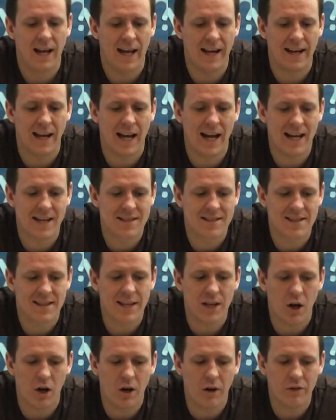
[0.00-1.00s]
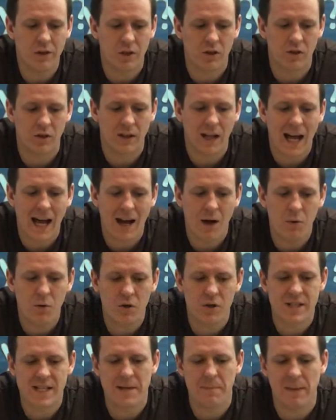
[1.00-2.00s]
and asked the oracle how
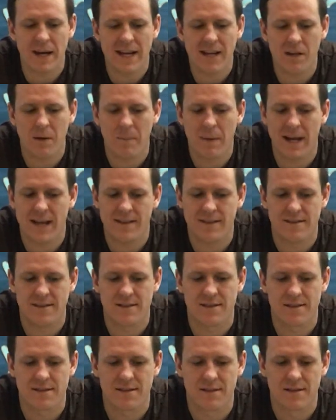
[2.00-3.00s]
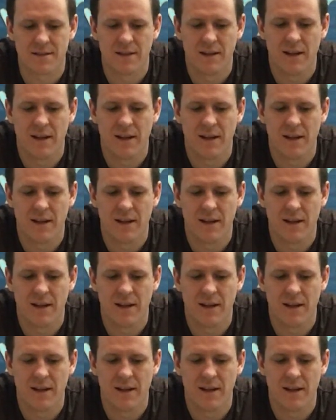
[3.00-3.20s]
could he make amends.